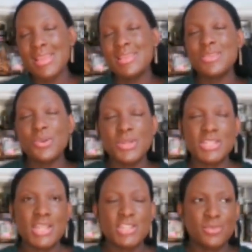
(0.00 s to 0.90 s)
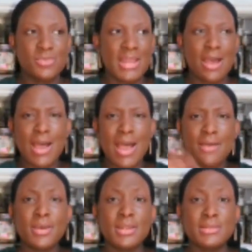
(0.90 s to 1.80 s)
Things are always changing, but I'll
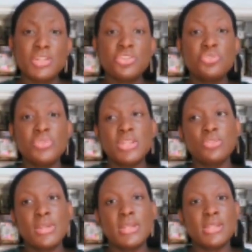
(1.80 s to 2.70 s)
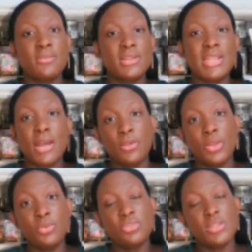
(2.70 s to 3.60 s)
have an additional resource of a download
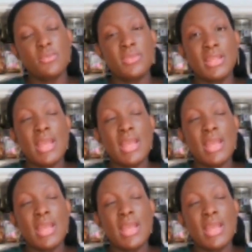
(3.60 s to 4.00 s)
or something